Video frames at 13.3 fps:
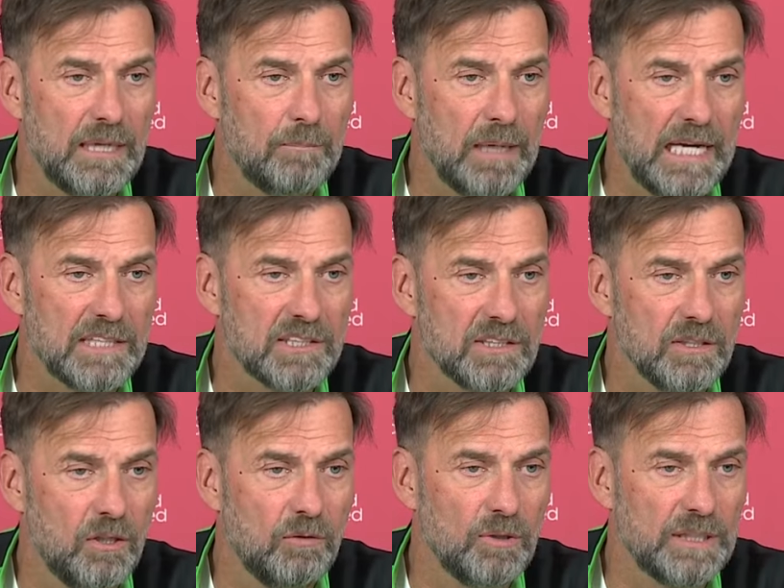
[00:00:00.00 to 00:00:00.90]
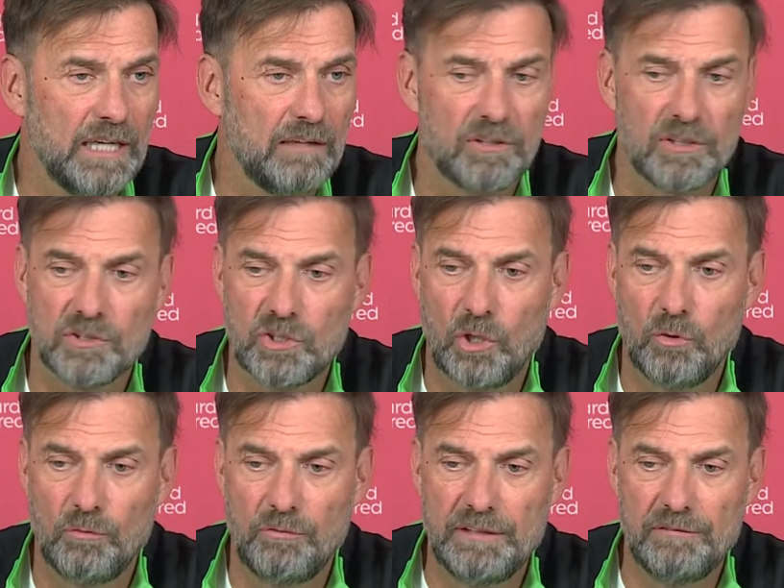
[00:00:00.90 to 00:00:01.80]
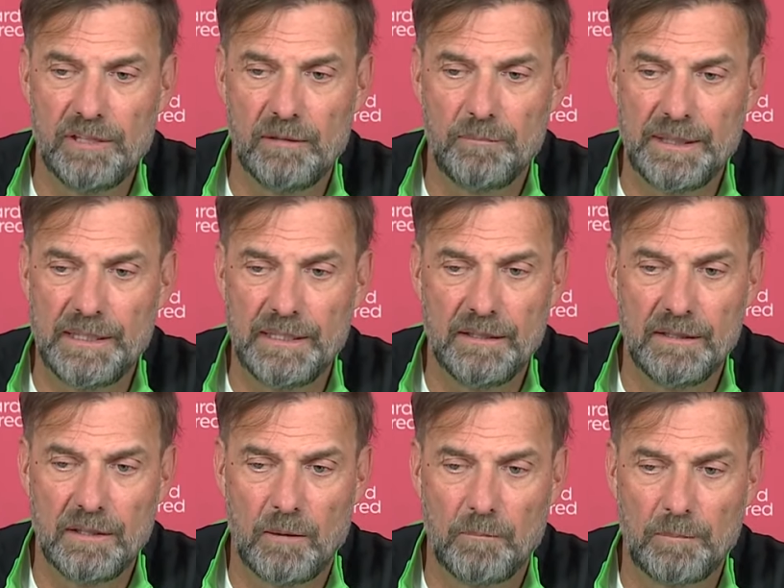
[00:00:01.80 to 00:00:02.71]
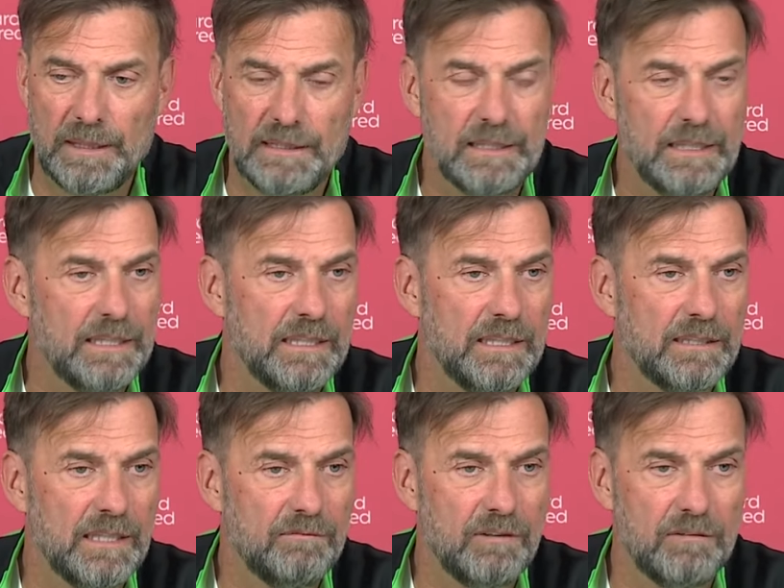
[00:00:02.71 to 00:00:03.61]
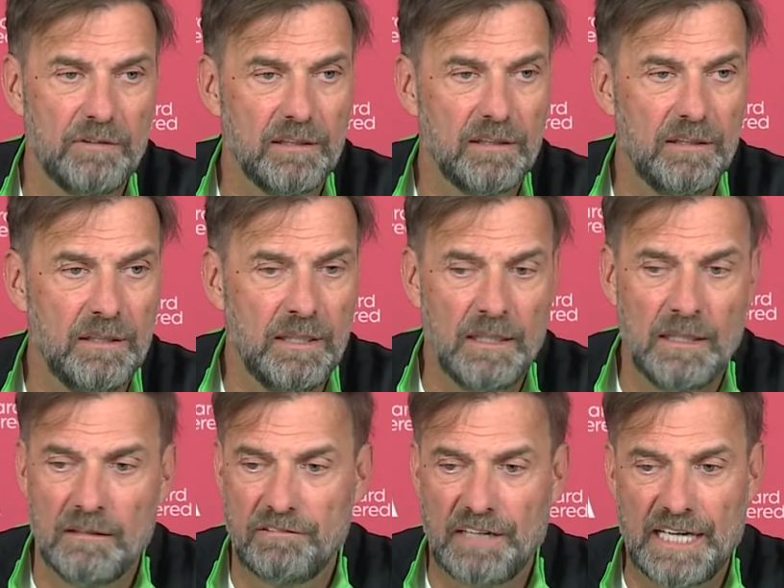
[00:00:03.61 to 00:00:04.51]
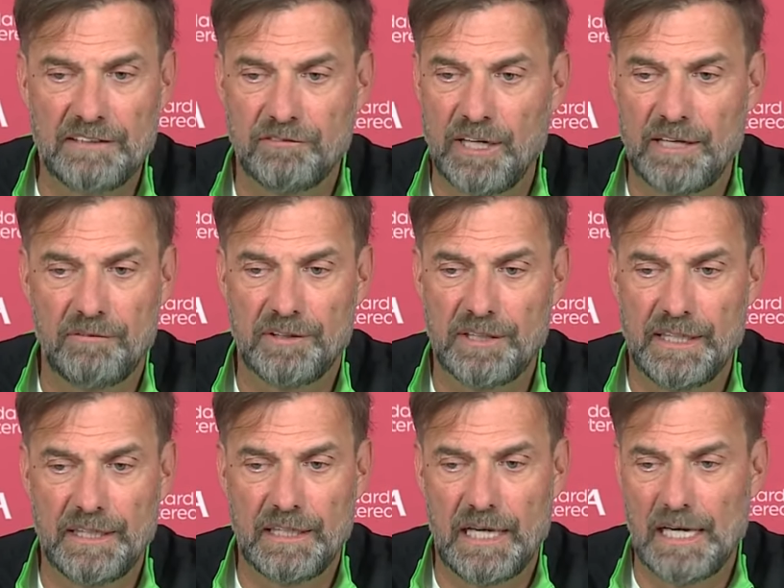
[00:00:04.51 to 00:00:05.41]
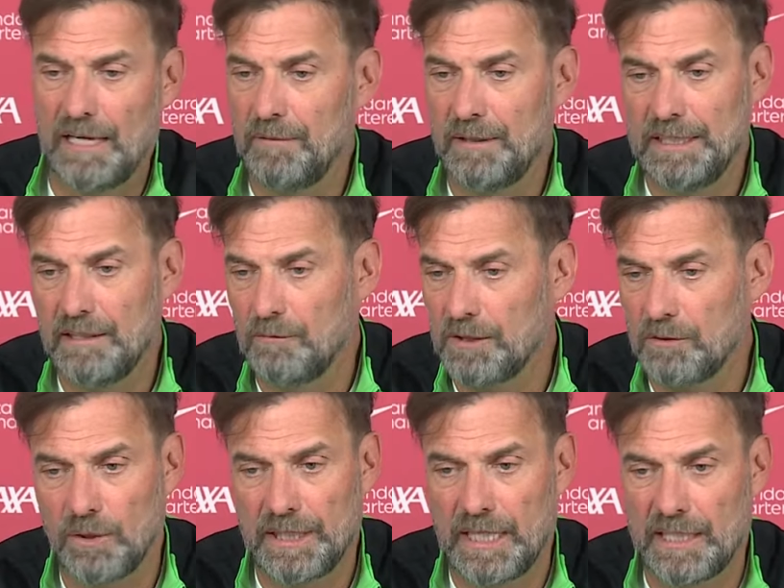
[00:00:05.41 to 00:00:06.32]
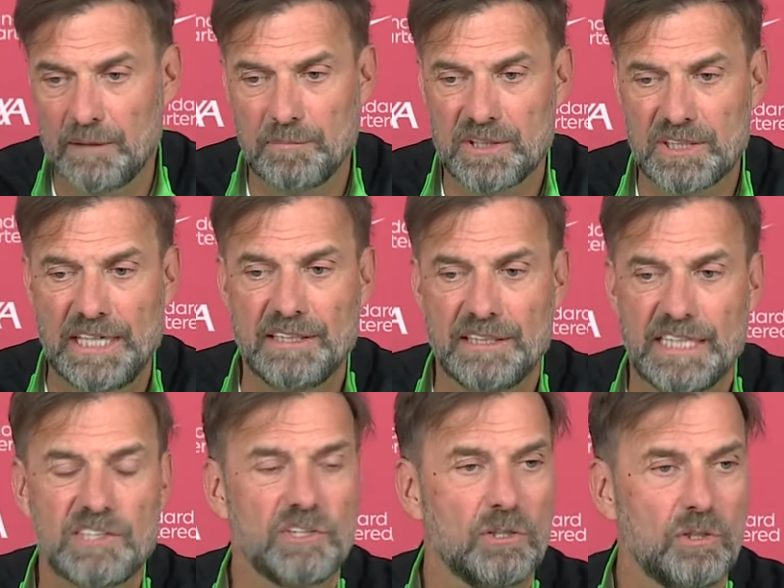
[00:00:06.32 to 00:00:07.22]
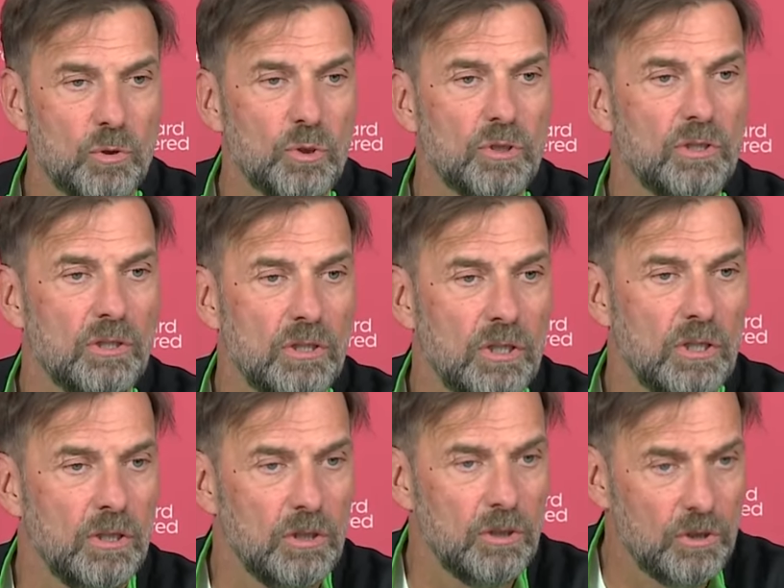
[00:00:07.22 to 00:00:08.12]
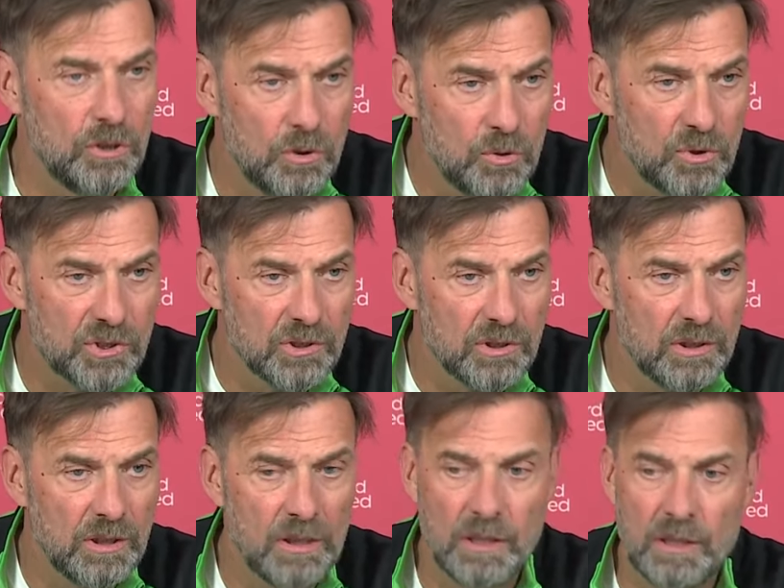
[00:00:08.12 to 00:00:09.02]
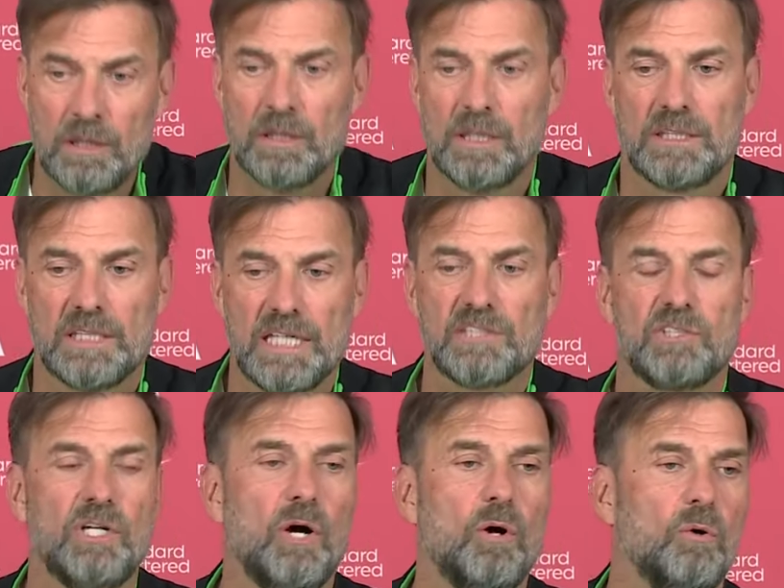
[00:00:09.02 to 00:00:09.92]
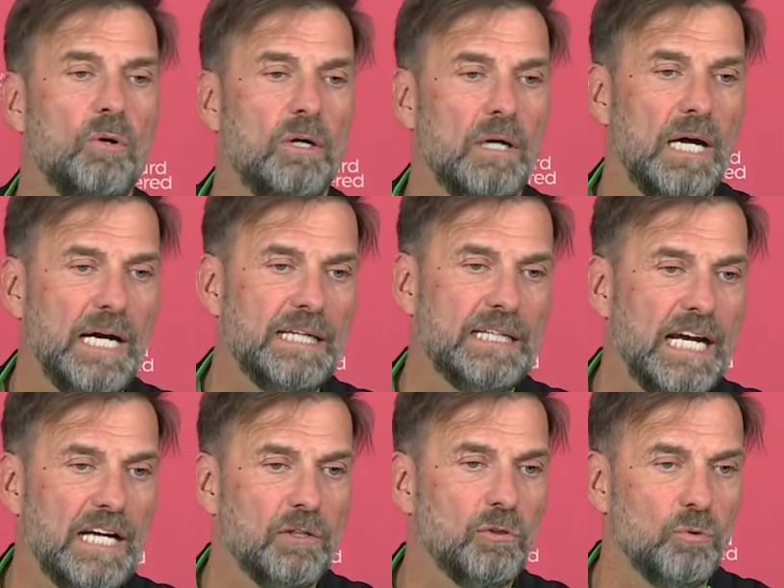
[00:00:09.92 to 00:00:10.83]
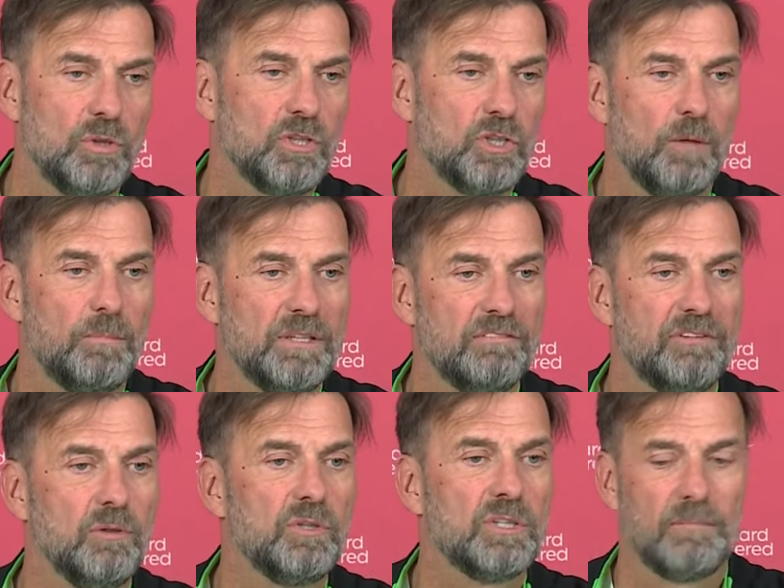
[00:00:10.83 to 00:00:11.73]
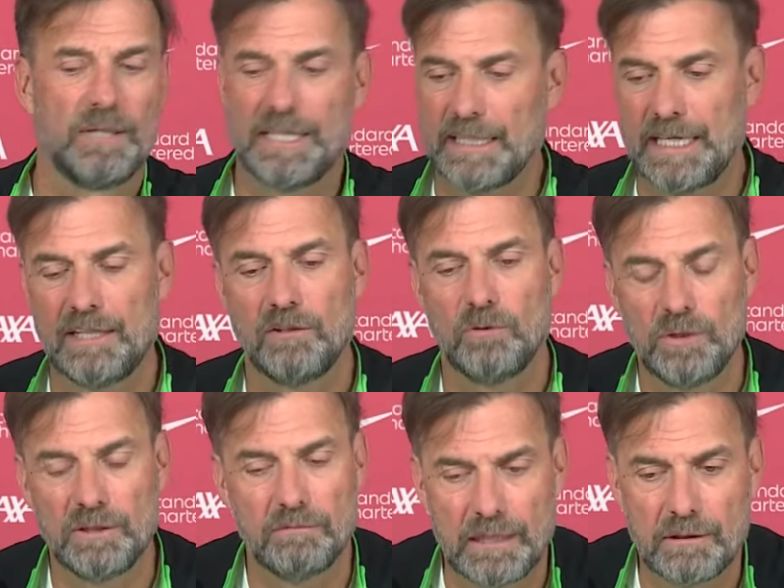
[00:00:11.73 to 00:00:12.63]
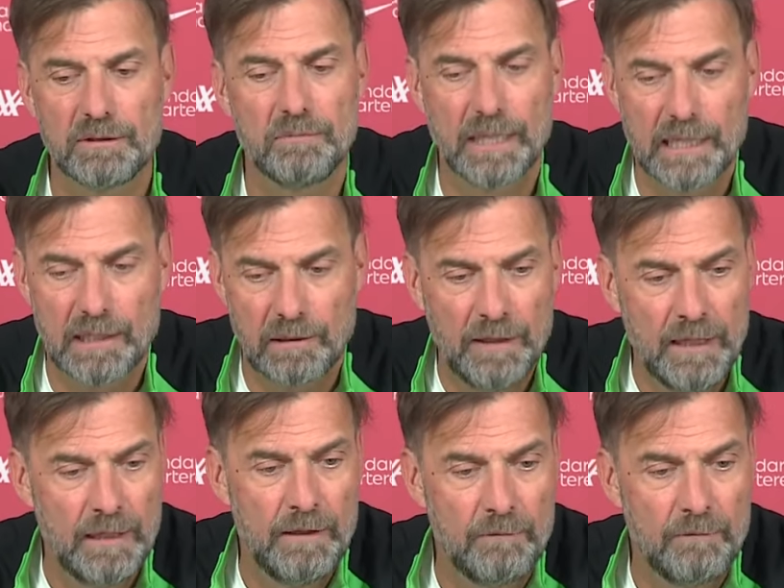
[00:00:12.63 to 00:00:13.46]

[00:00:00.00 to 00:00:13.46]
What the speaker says: step less or whatever. So we will be completely in it, and we will fight for everything. I'm here with 100%, and that's the good news. I just know I cannot do the job in the future, but I can do it very well